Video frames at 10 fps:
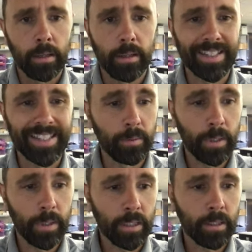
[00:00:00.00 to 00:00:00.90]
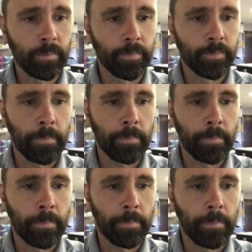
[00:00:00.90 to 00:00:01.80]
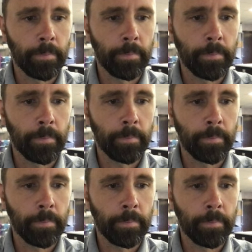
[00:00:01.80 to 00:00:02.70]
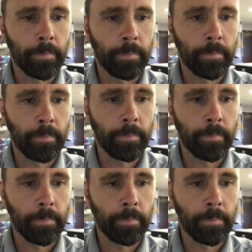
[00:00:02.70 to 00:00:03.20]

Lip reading: The syllabus, you can click on this,